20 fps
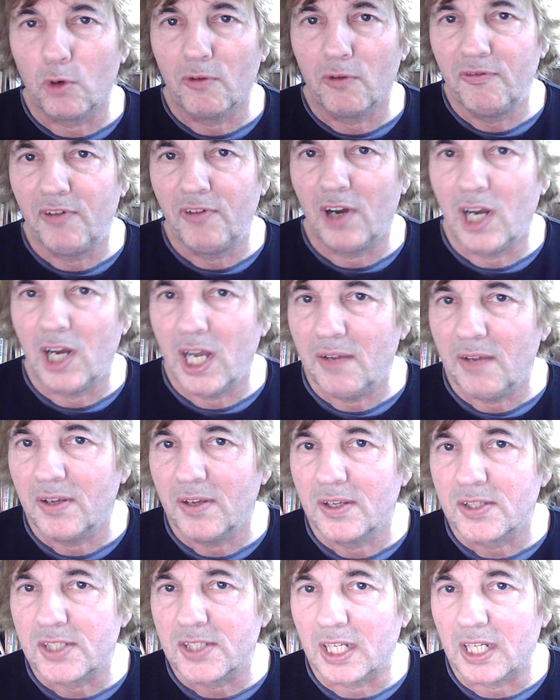and 5
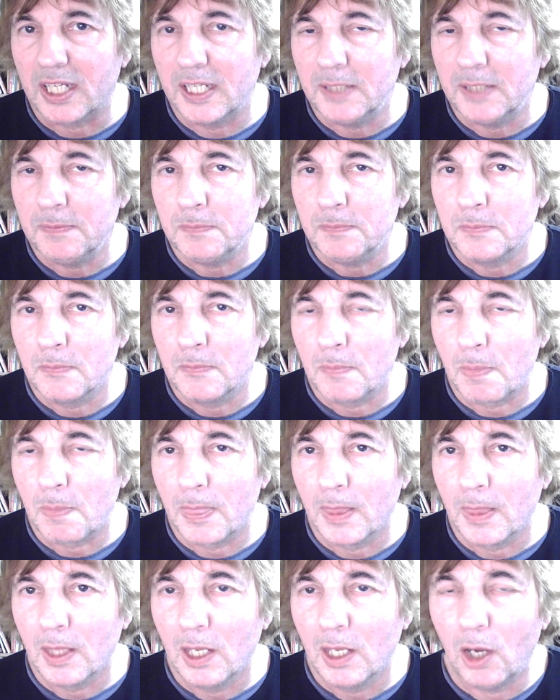sucking,
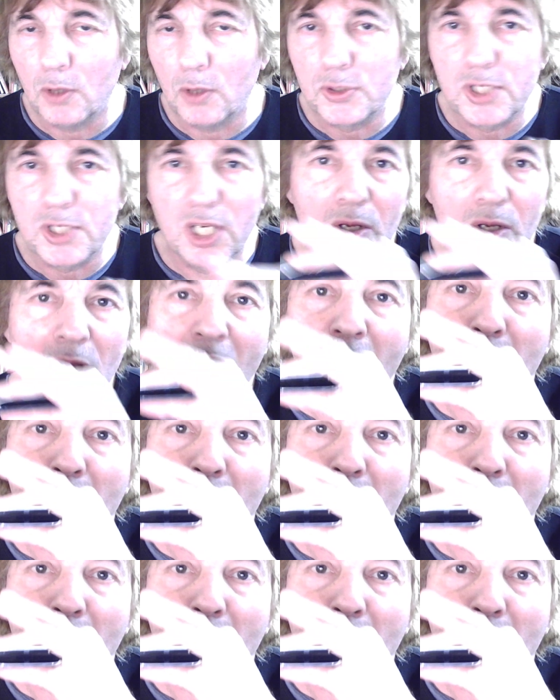hole 2.